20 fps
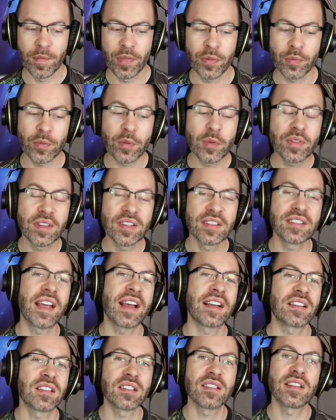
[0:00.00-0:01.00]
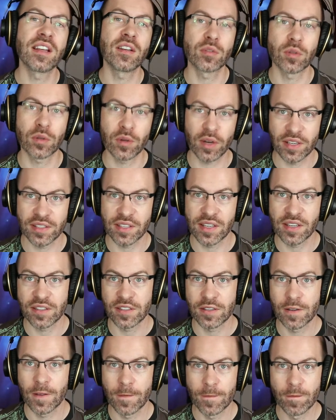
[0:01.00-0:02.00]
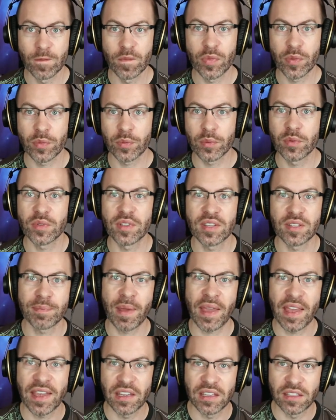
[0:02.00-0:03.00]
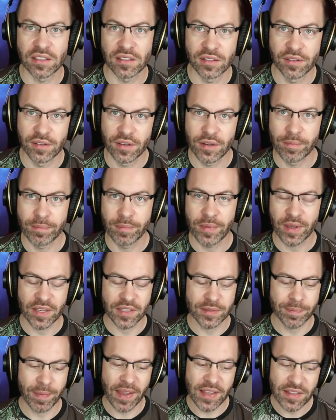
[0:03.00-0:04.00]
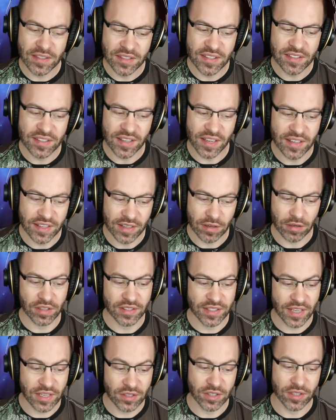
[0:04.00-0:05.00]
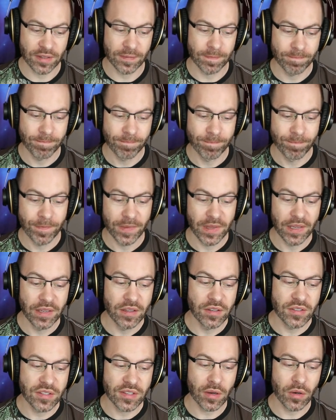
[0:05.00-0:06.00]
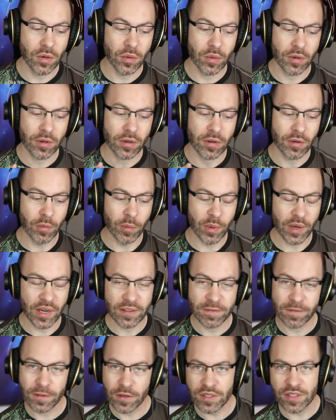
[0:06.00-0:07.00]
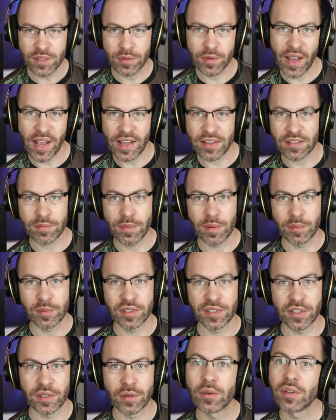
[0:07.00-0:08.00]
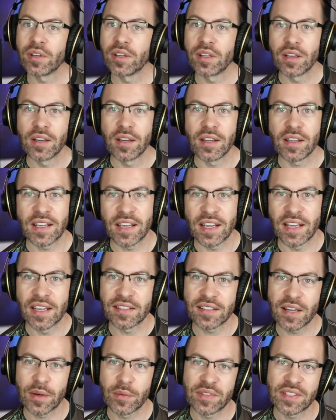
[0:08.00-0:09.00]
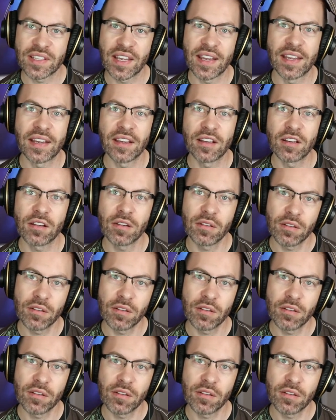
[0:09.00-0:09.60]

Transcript: through this existential crisis, through this pain, because pain's designed to get our attention. So what I first ask people to do is I would say,